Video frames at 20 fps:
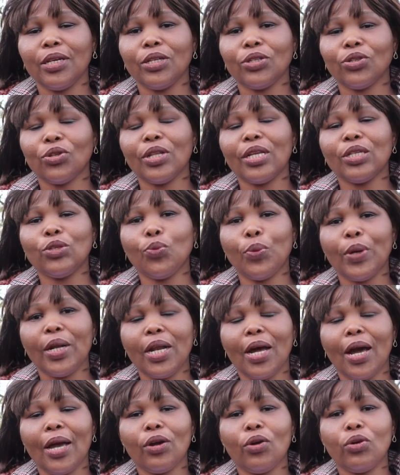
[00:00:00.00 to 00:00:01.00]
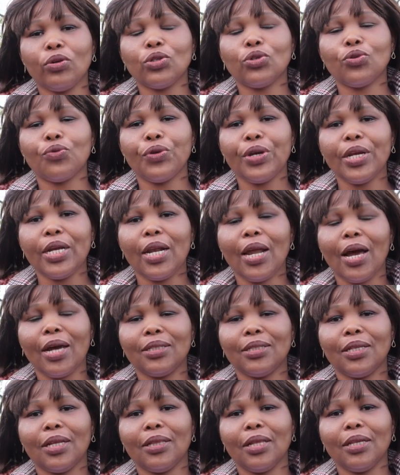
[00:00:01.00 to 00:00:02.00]
so that's when I got to
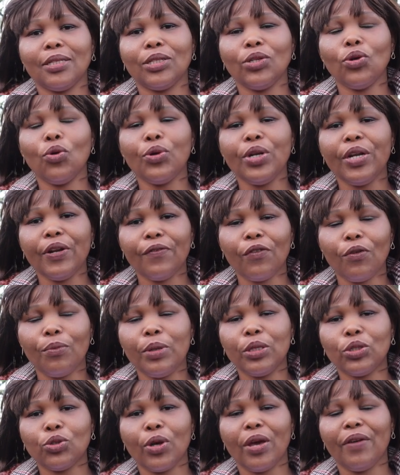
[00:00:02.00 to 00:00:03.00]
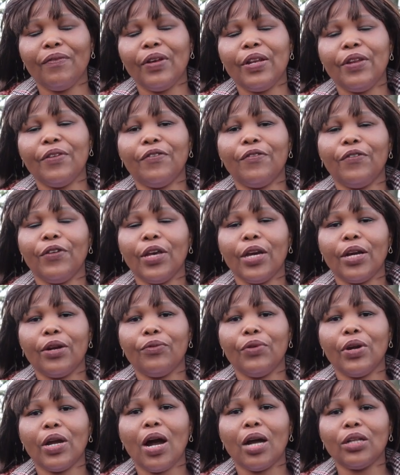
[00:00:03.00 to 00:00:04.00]
realize that there's no need for me to have any fear
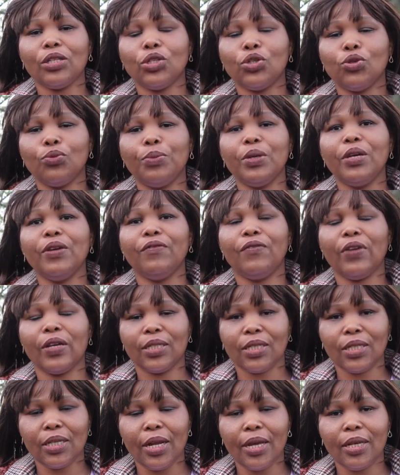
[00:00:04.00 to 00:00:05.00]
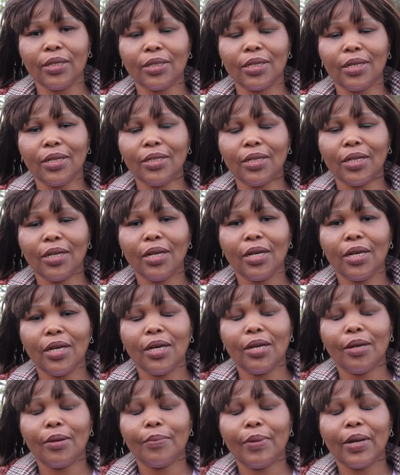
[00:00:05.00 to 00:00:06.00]
in regards to being vaccinated.
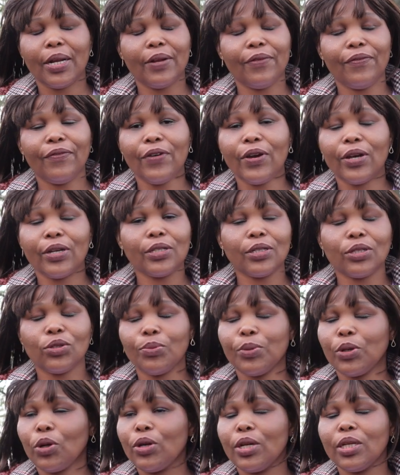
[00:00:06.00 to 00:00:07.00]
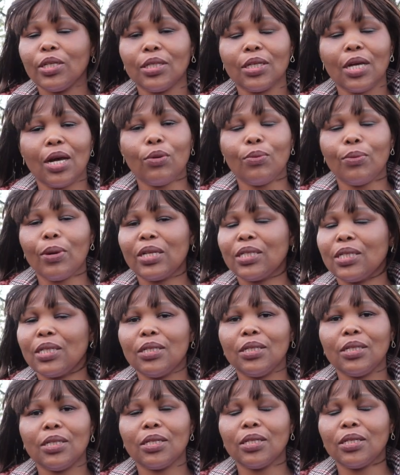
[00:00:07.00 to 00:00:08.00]
But at first, to be honest, I
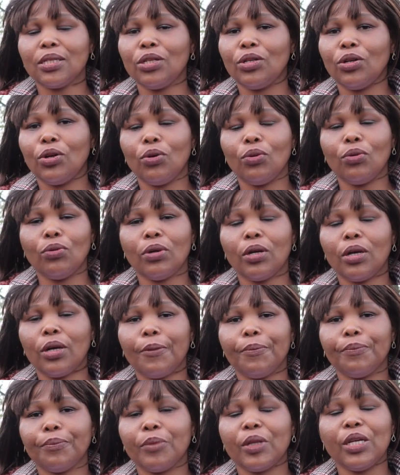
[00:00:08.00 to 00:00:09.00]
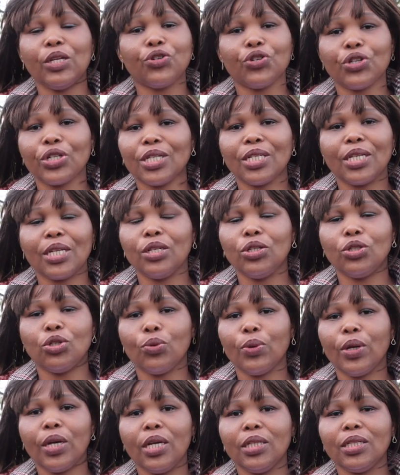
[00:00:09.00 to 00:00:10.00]
wasn't, you know, interested in
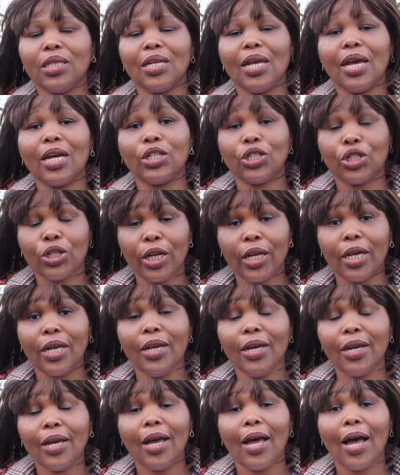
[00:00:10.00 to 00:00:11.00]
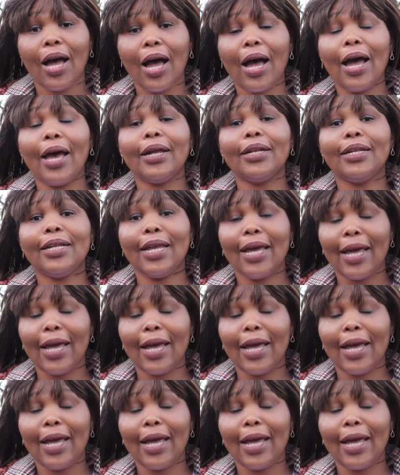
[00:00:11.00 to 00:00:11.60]
doing it. And actually, I had